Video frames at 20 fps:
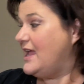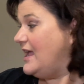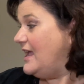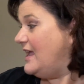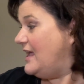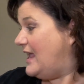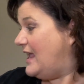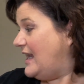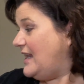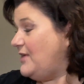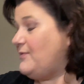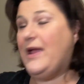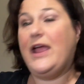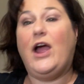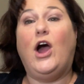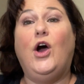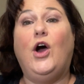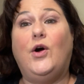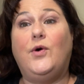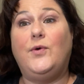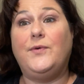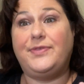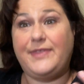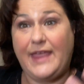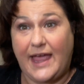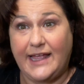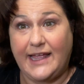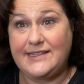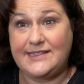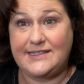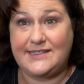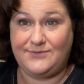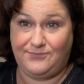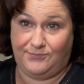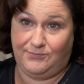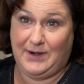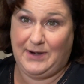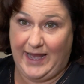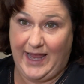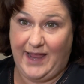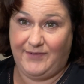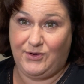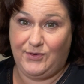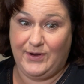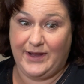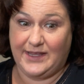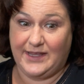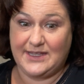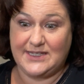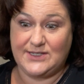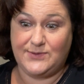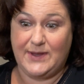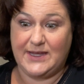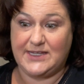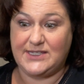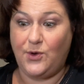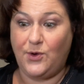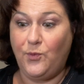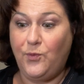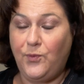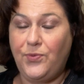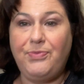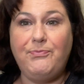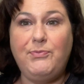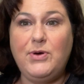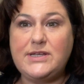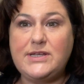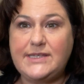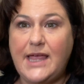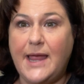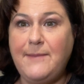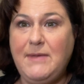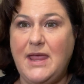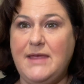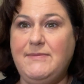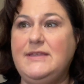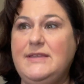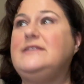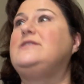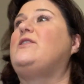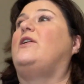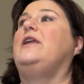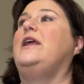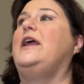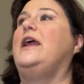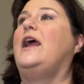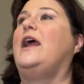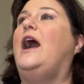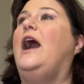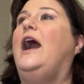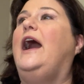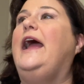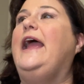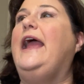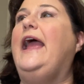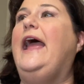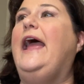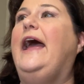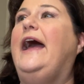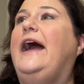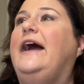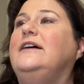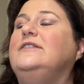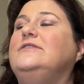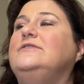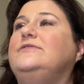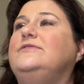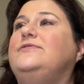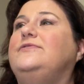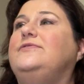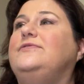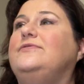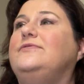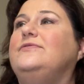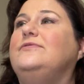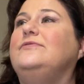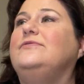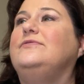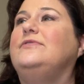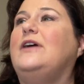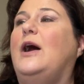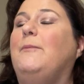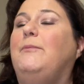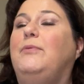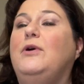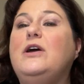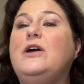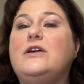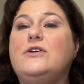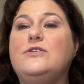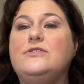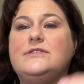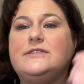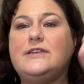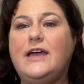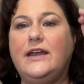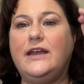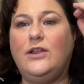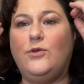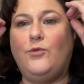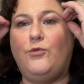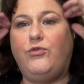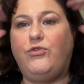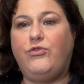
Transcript: Anyway, oh, that's what I have going on this week. So books I may be starting. I have a book whose title